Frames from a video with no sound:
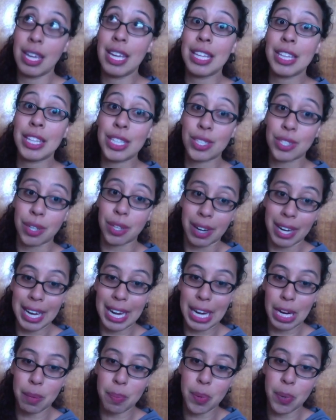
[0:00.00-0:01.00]
these are
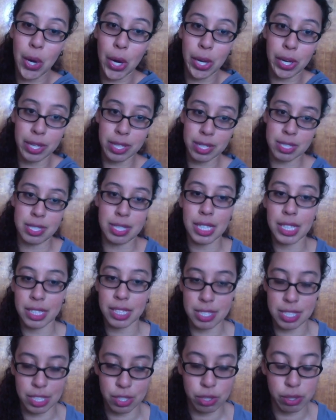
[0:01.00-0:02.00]
hair products,
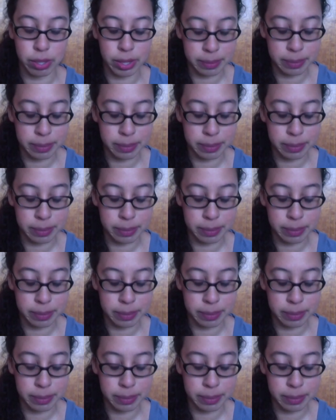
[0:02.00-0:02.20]
etc.